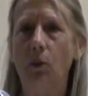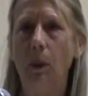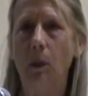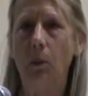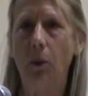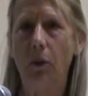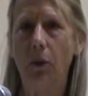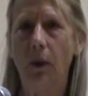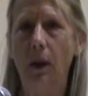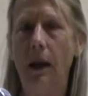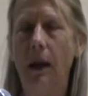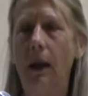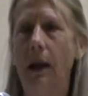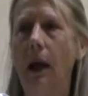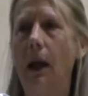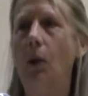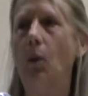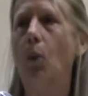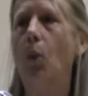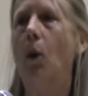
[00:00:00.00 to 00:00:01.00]
people think
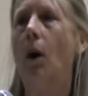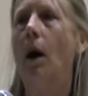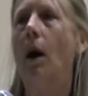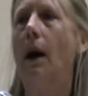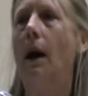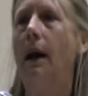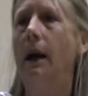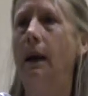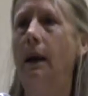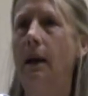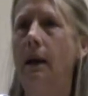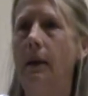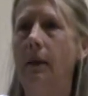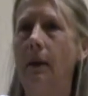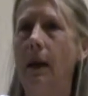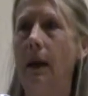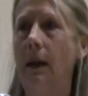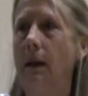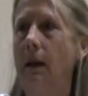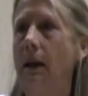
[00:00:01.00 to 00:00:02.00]
and why
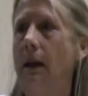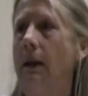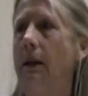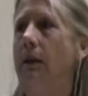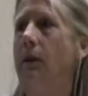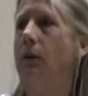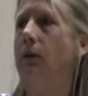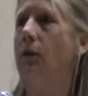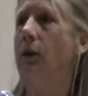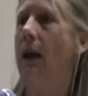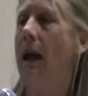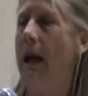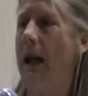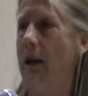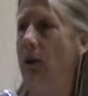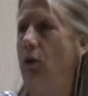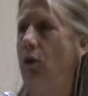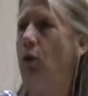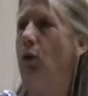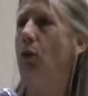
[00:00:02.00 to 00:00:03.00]
they live
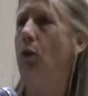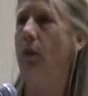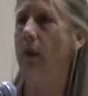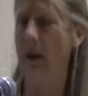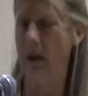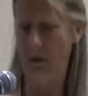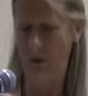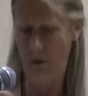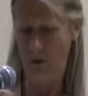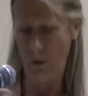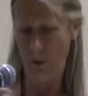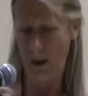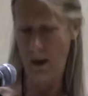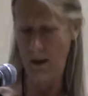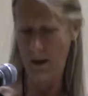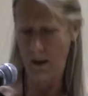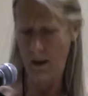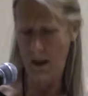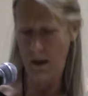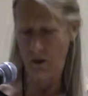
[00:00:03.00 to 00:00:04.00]
and do things the way
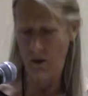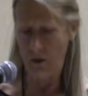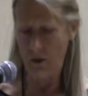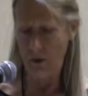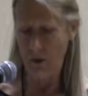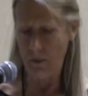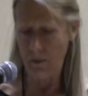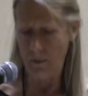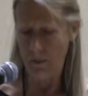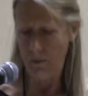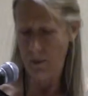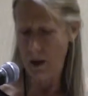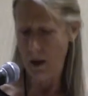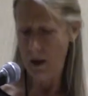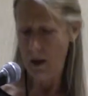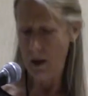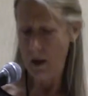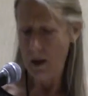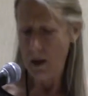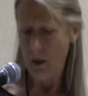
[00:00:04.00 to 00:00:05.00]
that they do.
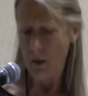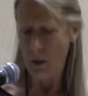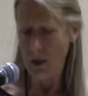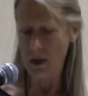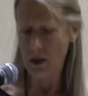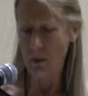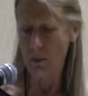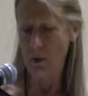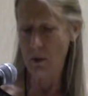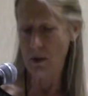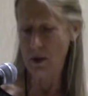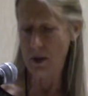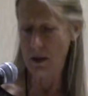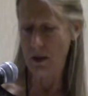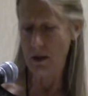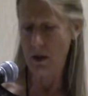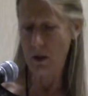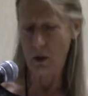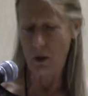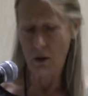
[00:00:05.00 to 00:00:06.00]
Once immersed
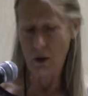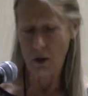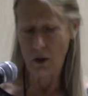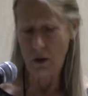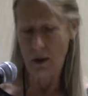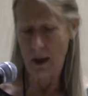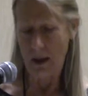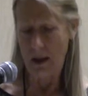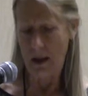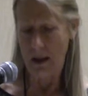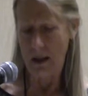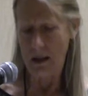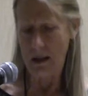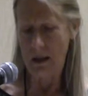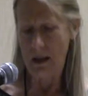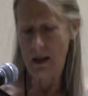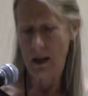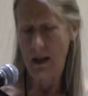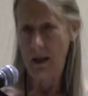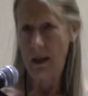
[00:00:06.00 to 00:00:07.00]
in the culture, I then
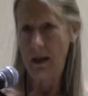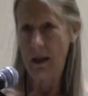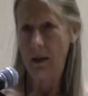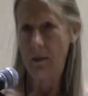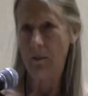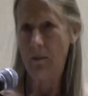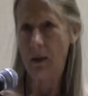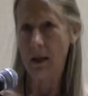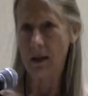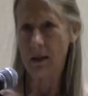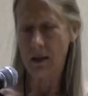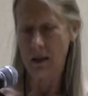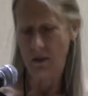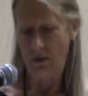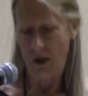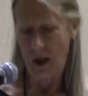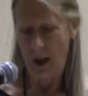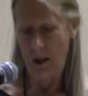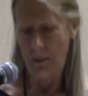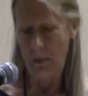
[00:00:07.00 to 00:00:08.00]
must
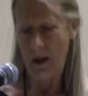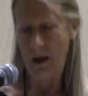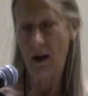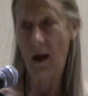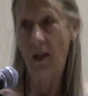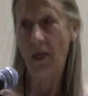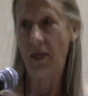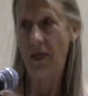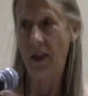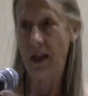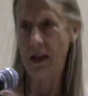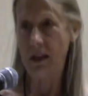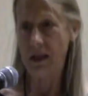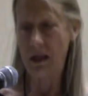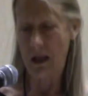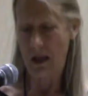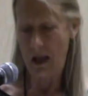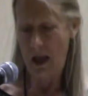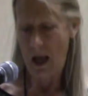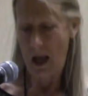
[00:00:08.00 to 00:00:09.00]
develop an
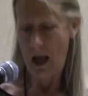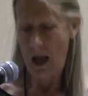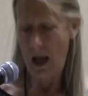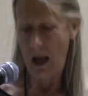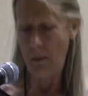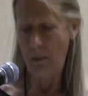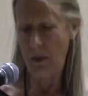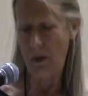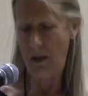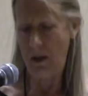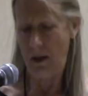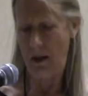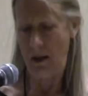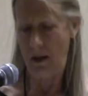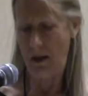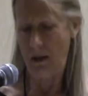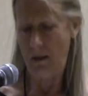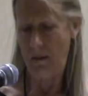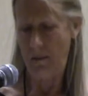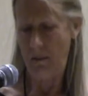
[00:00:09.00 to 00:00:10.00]
authentic empathy
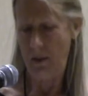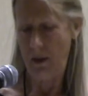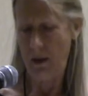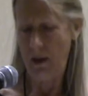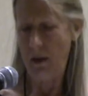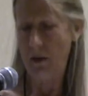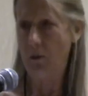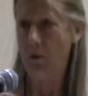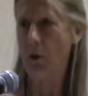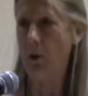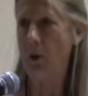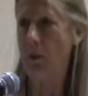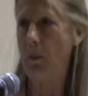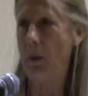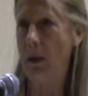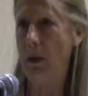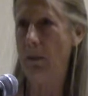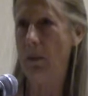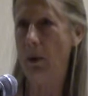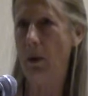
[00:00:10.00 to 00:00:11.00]
for the
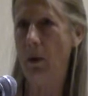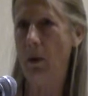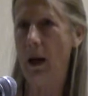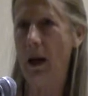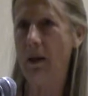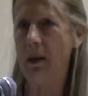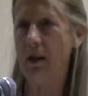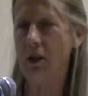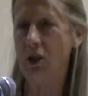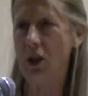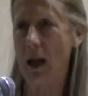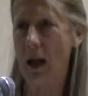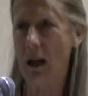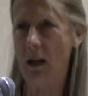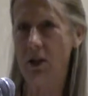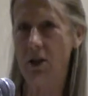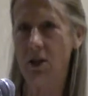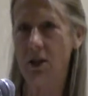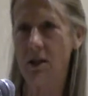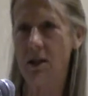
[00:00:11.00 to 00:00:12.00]
people and the
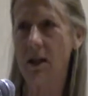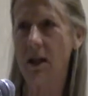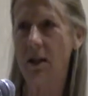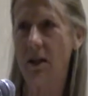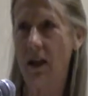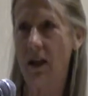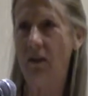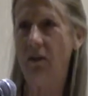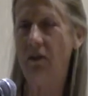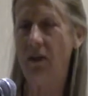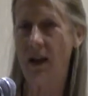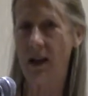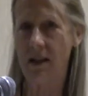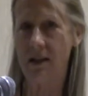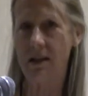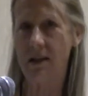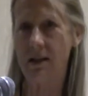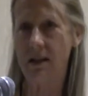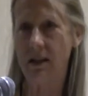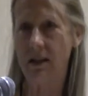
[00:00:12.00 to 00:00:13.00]
challenges they
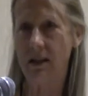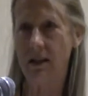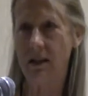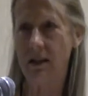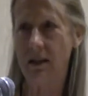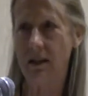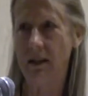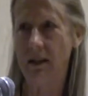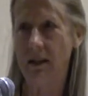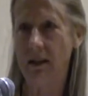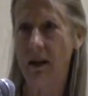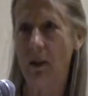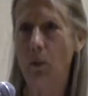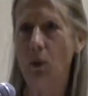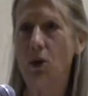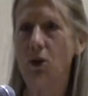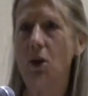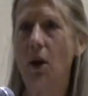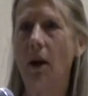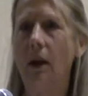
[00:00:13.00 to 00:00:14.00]
face. And
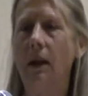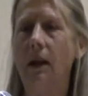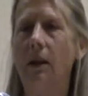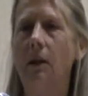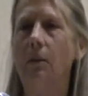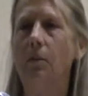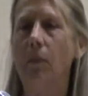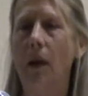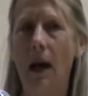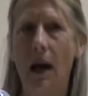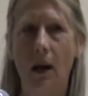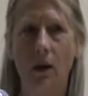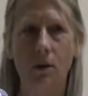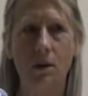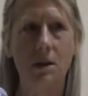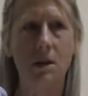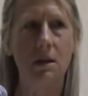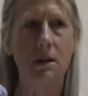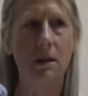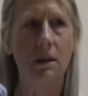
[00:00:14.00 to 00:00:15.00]
we're talking
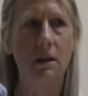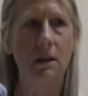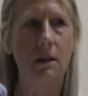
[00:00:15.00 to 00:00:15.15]
mahouts.